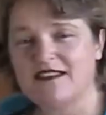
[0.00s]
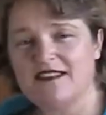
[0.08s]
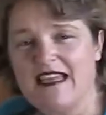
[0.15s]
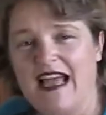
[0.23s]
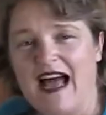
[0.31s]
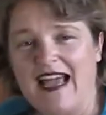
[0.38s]
This is
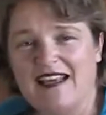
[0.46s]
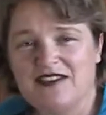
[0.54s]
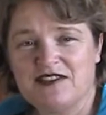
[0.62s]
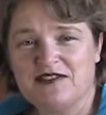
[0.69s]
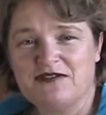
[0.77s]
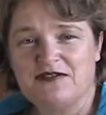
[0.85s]
the
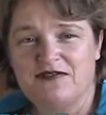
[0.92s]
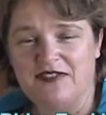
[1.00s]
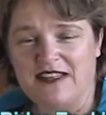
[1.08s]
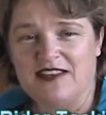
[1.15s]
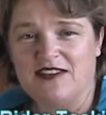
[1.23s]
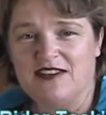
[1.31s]
Ice
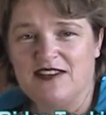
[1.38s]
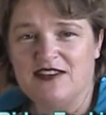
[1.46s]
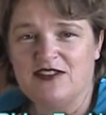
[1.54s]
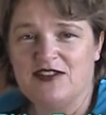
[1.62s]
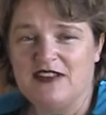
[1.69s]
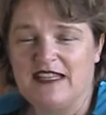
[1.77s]
Fill
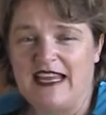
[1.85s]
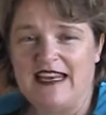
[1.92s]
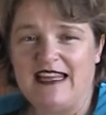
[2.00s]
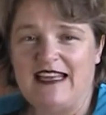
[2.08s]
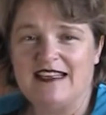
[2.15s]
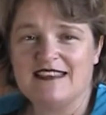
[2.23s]

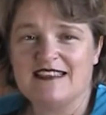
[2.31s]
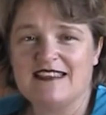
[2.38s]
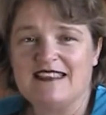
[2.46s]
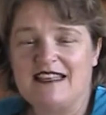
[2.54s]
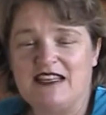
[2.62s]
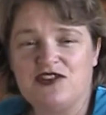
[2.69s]
Ladies
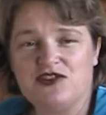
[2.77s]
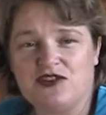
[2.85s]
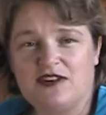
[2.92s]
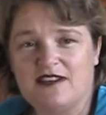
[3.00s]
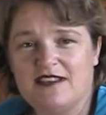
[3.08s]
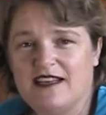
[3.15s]

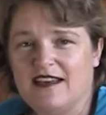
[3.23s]
T-shirt.